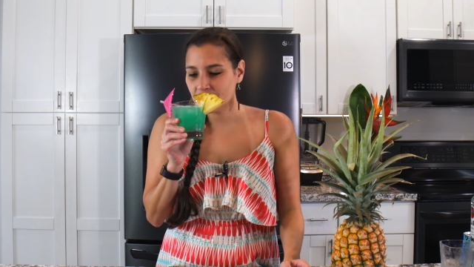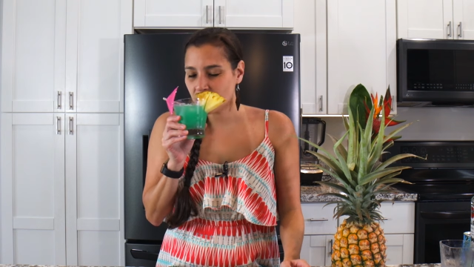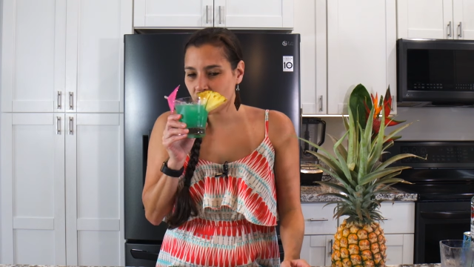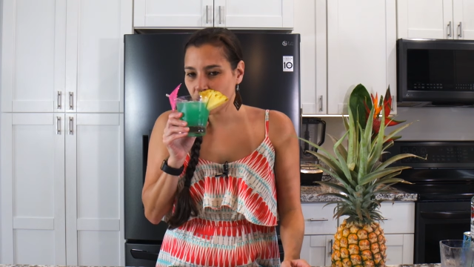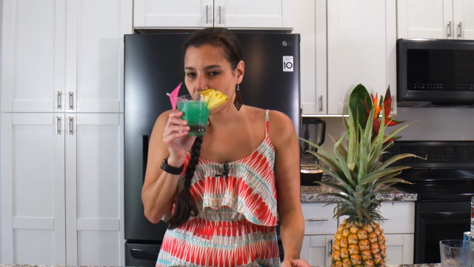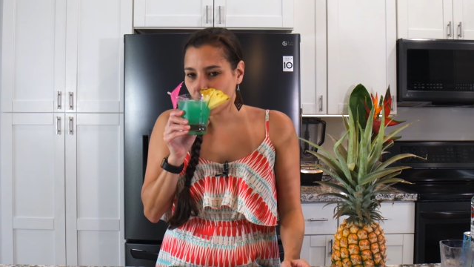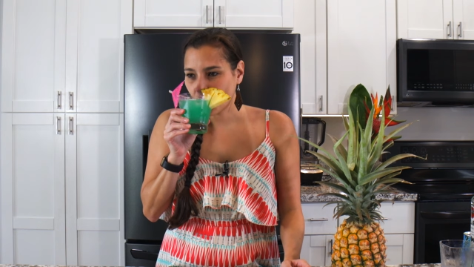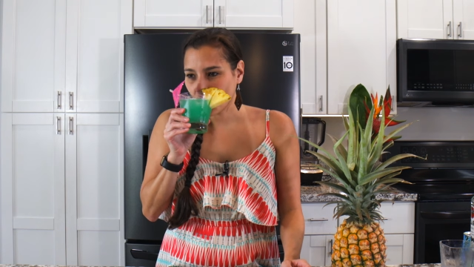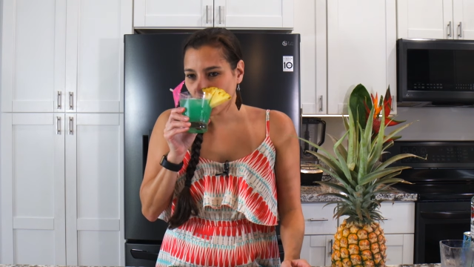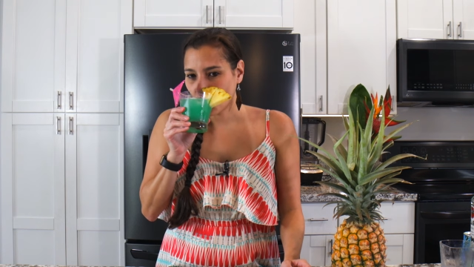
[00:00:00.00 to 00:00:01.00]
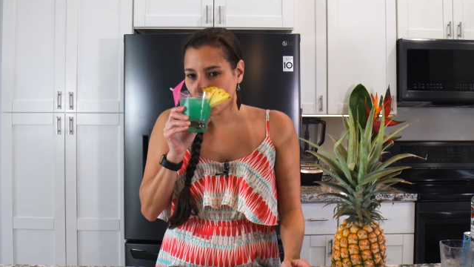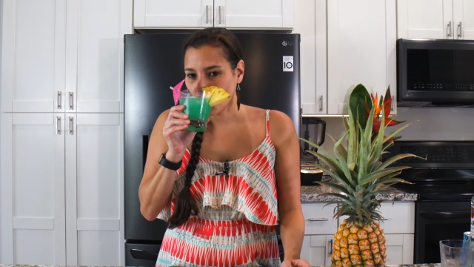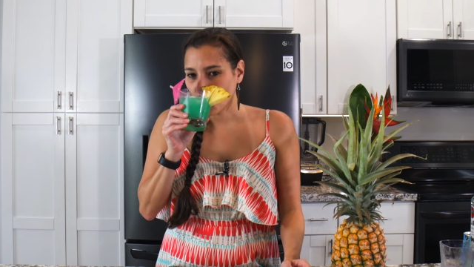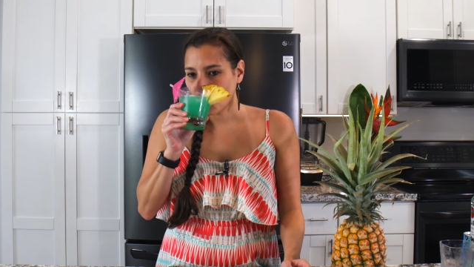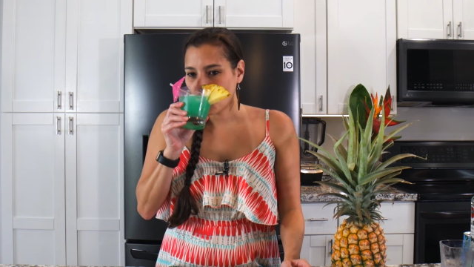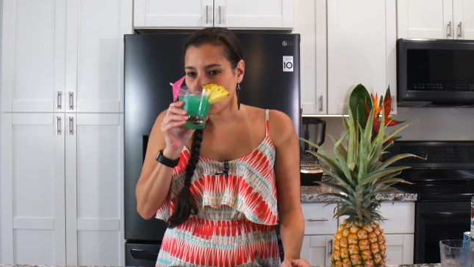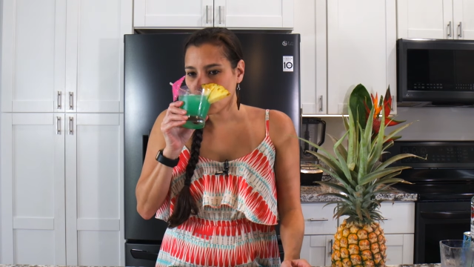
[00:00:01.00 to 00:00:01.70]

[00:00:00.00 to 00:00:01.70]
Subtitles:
Nobody speaks.